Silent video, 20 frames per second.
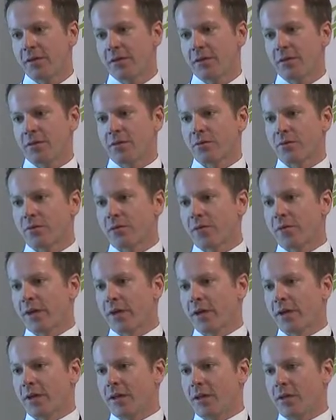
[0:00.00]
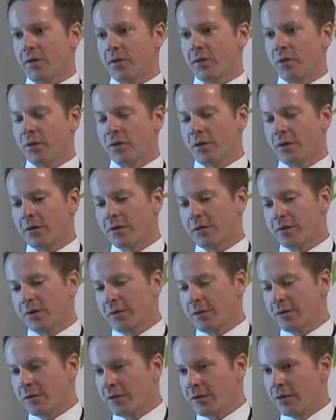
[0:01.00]
So right now we are
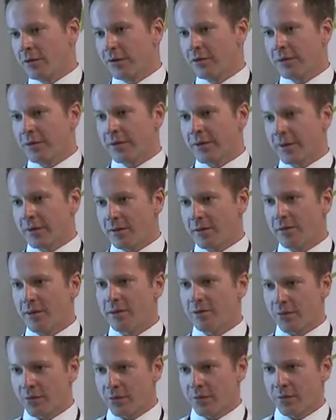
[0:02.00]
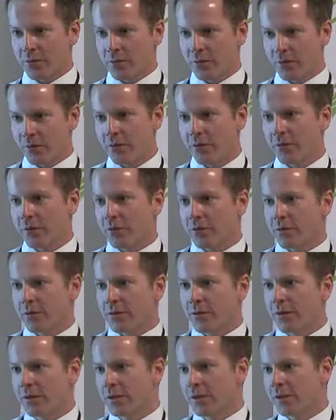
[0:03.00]
in the Northeast. So
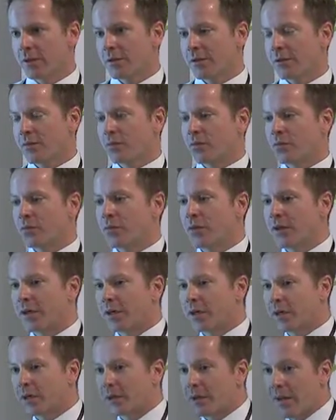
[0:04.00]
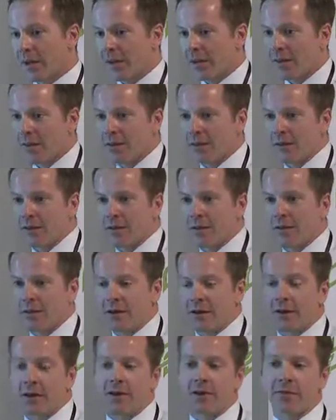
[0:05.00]
we are based, and the
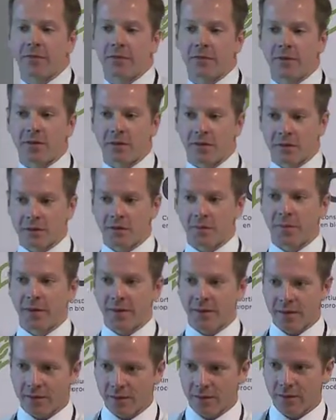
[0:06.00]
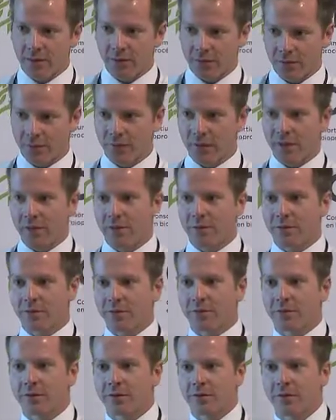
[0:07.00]
head office is in Quebec City, so that's
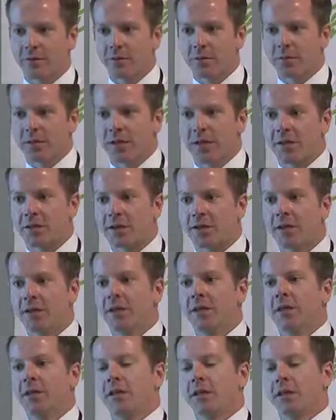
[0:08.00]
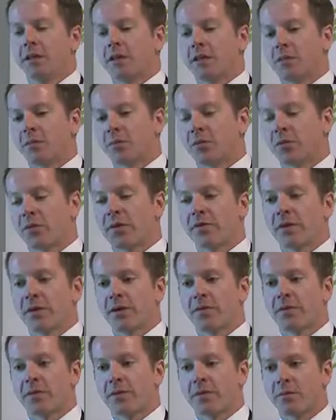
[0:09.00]
our hometown. But we have an
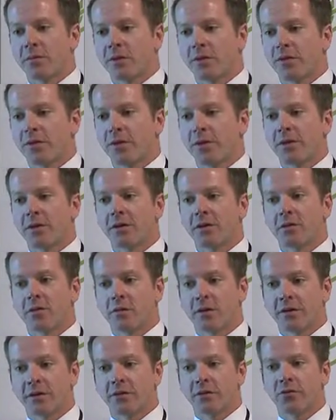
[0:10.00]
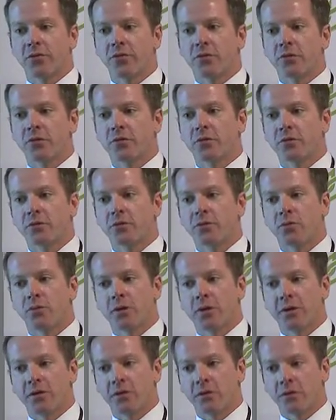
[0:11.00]
office in Montreal, one in Toronto,
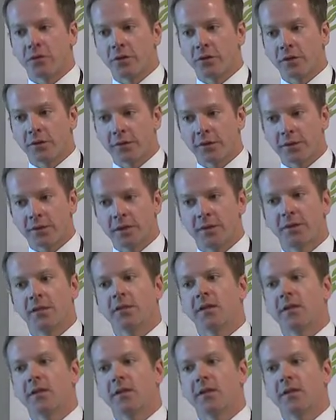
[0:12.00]
one in New York.